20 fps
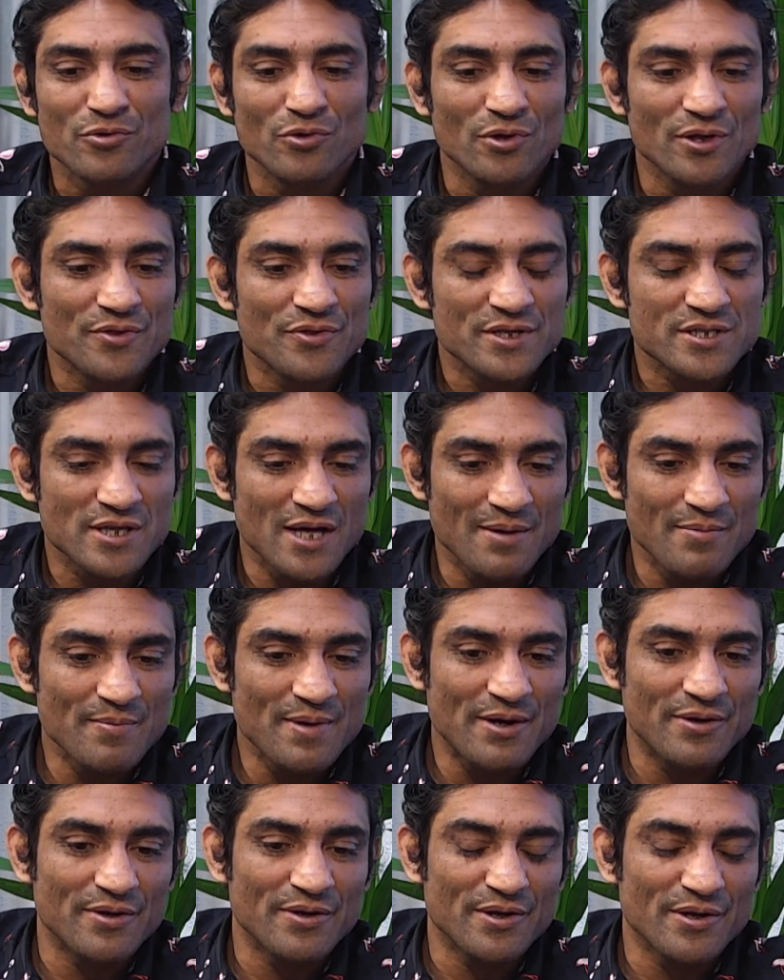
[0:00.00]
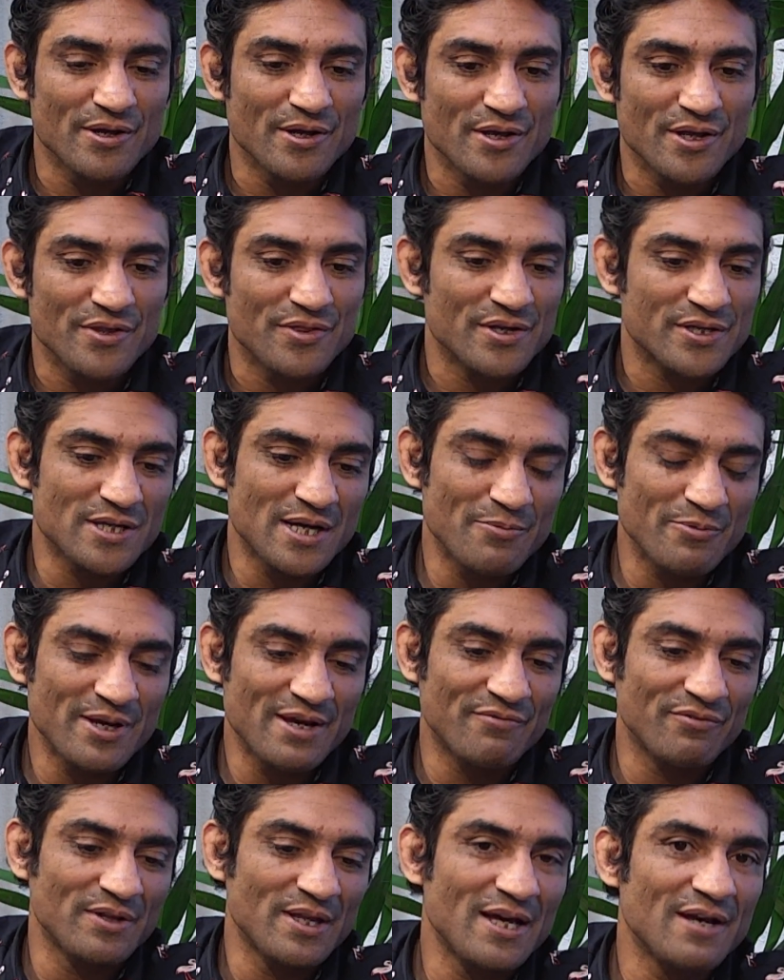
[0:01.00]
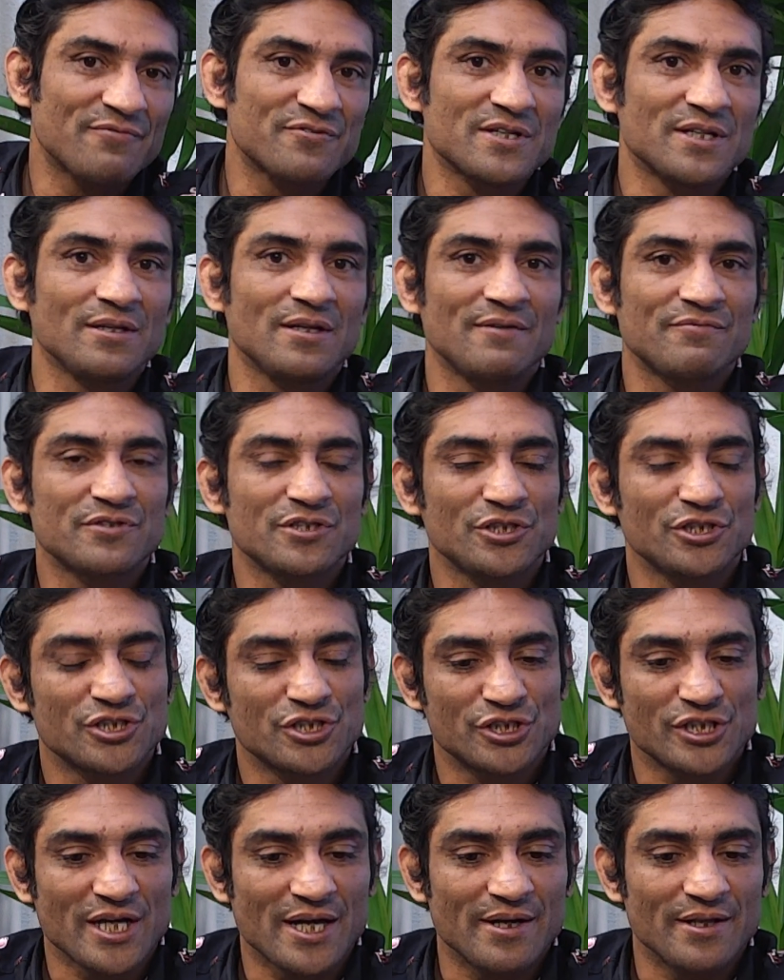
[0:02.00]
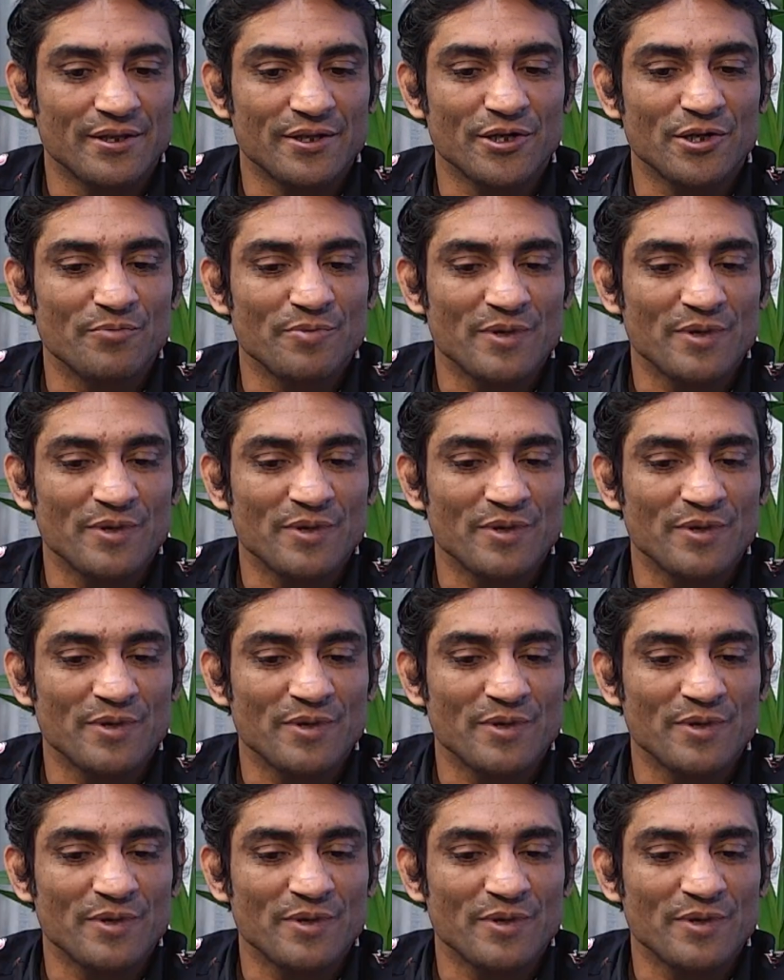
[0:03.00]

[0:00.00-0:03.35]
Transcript: In the time we have left, I'd love to just chat a little bit